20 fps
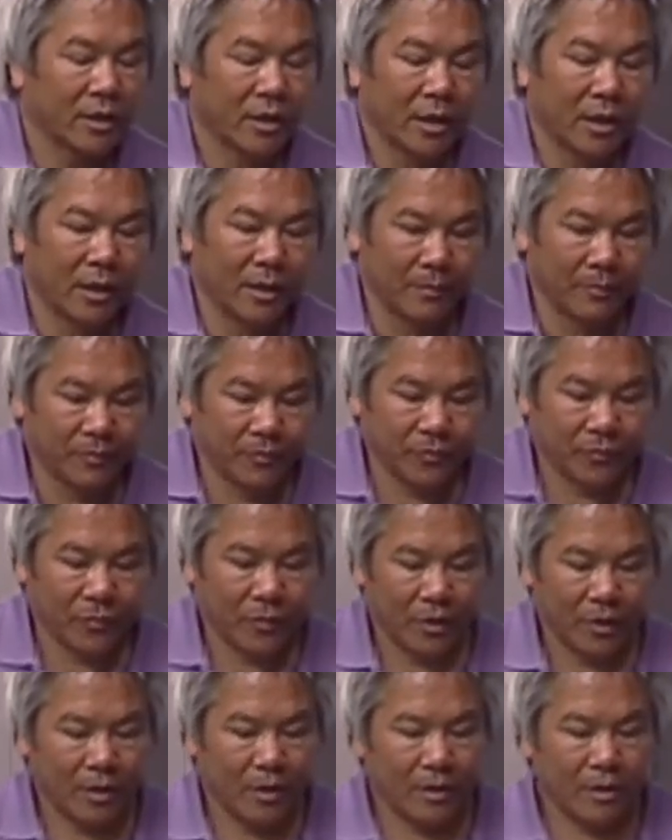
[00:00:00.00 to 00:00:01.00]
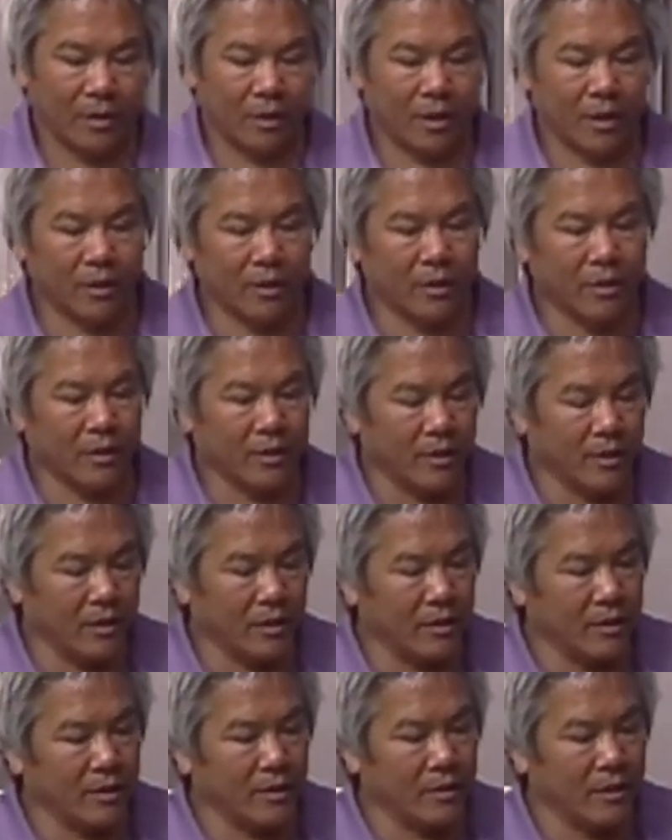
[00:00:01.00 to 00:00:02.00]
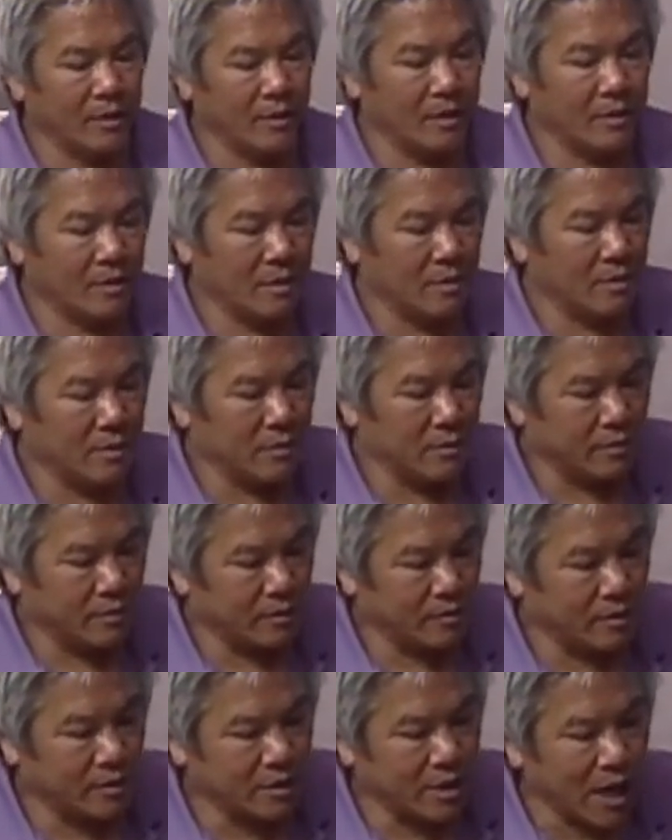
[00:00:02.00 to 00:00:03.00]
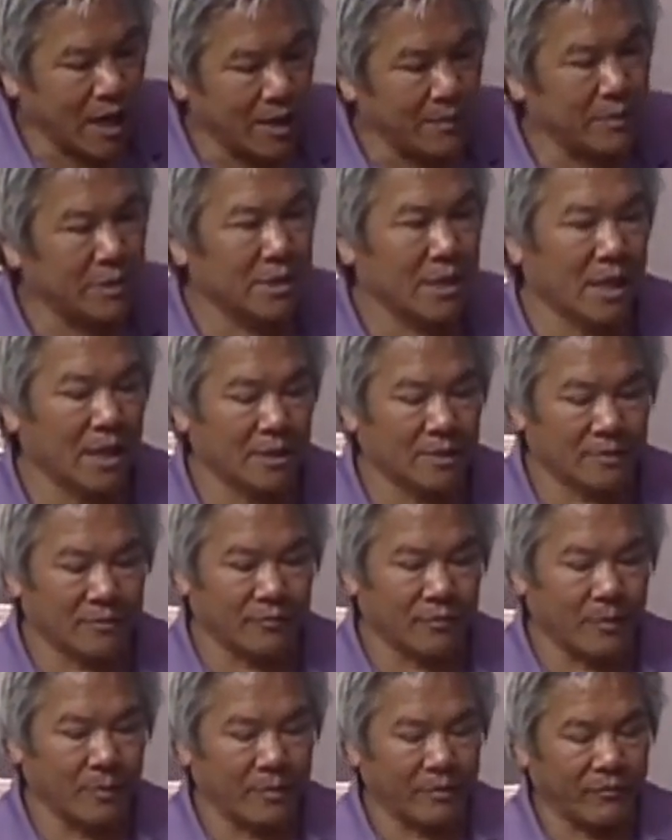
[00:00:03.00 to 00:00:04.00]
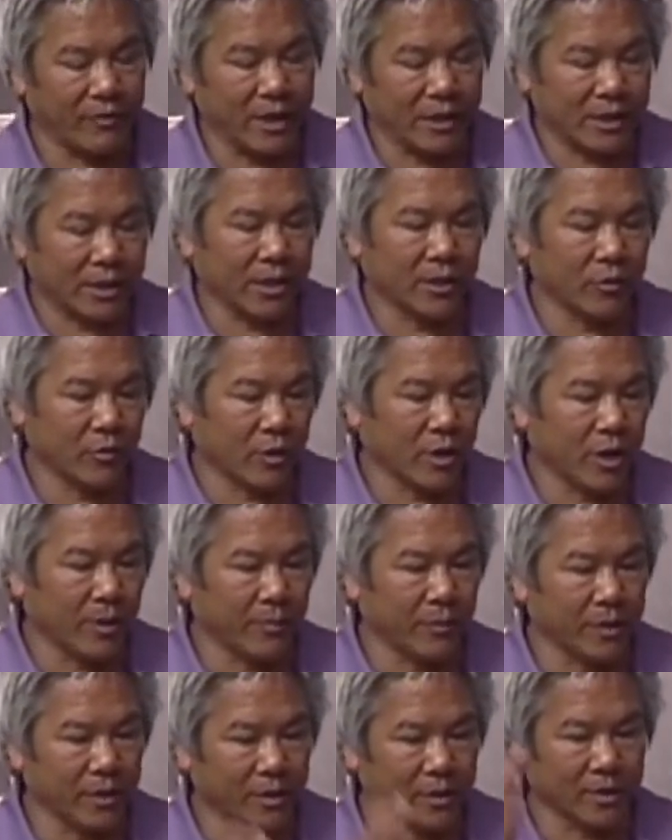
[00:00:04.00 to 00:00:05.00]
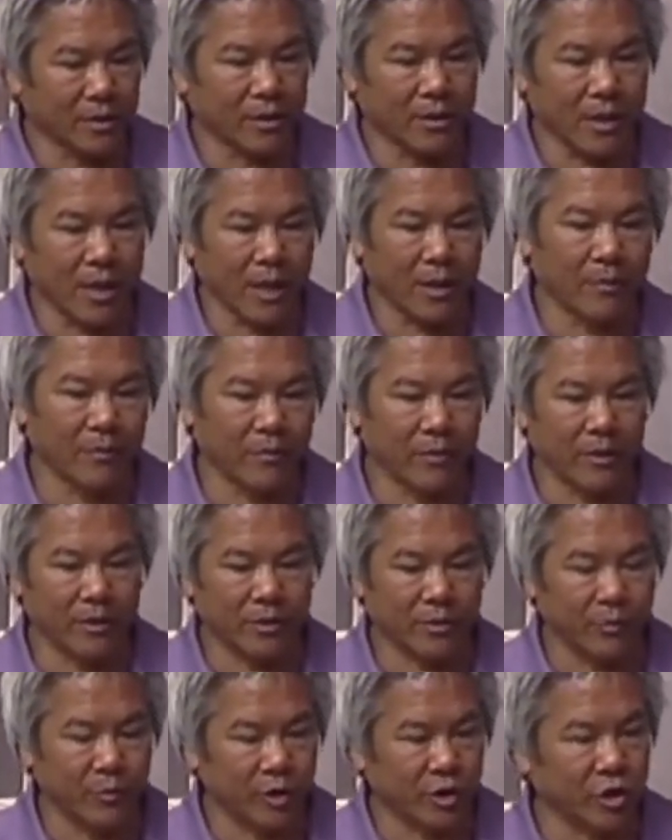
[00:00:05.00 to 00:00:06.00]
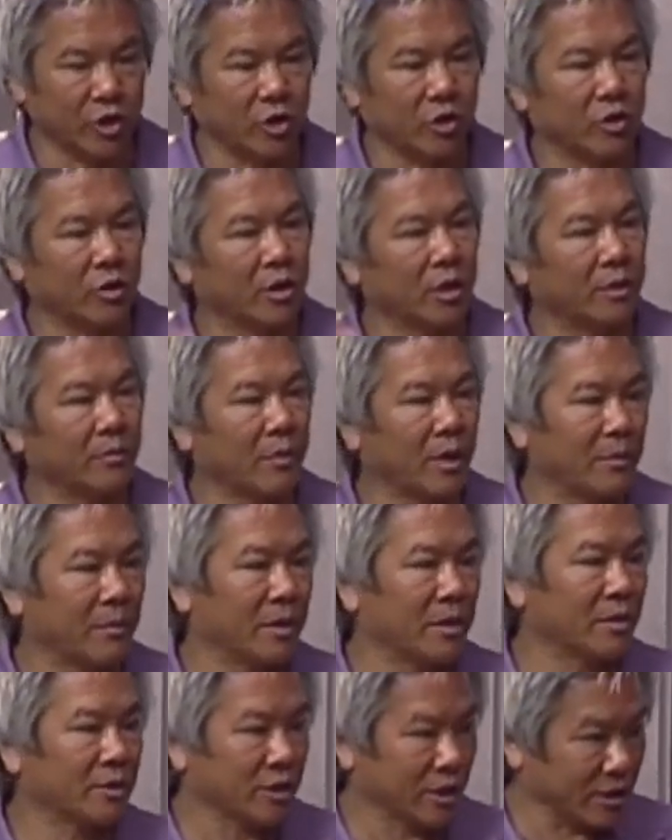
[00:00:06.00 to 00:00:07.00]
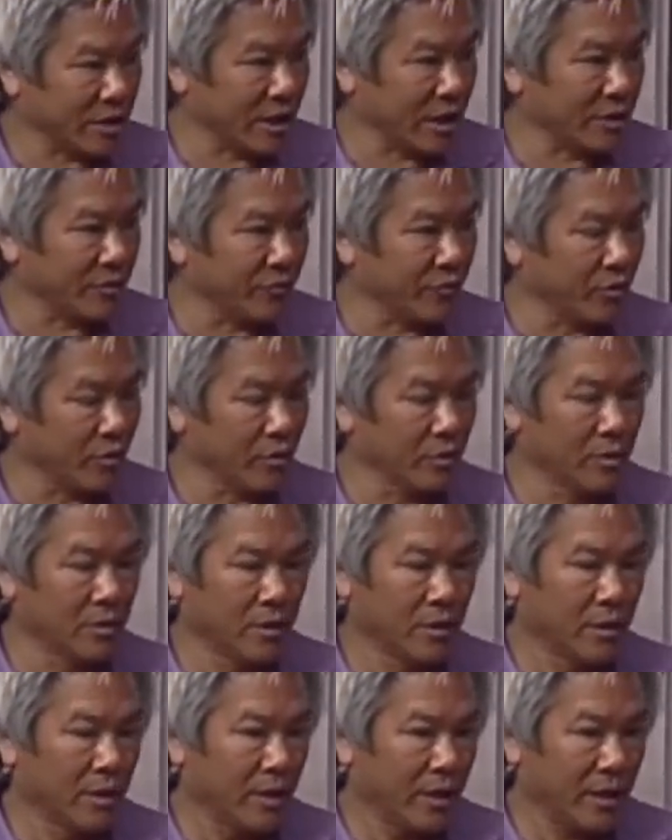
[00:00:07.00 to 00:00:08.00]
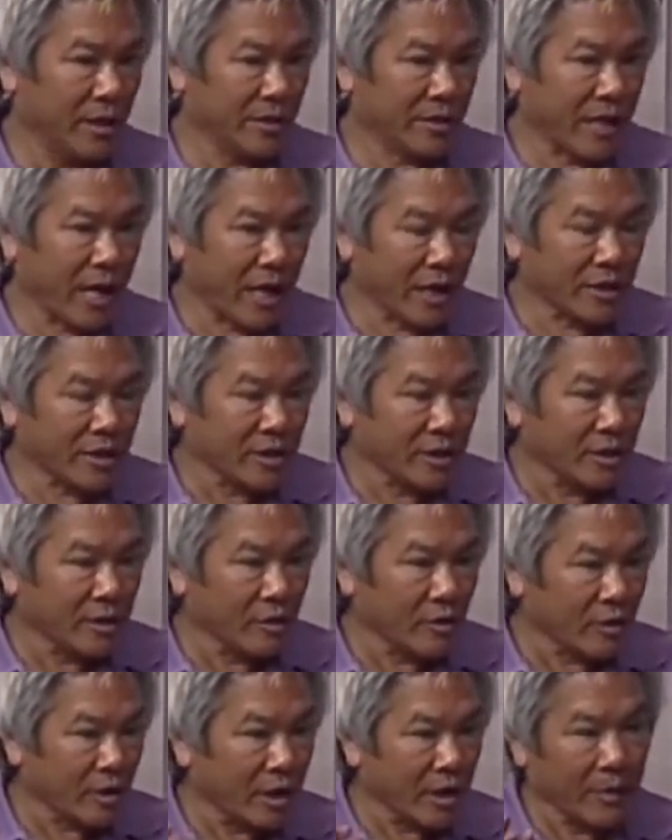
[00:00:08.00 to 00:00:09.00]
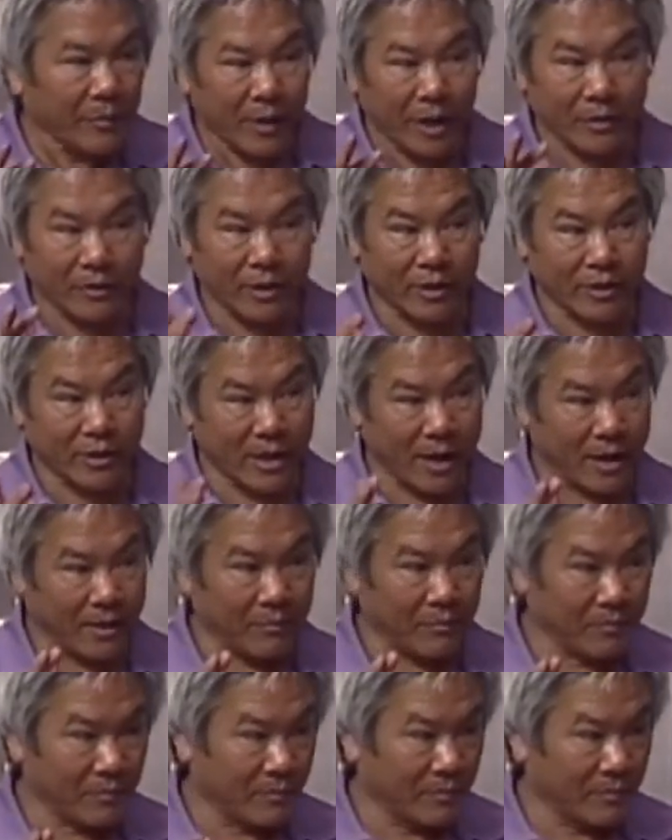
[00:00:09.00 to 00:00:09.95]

Um, the, the time it takes from investing to a company to the time it's mature and maybe successful is actually looking about the same.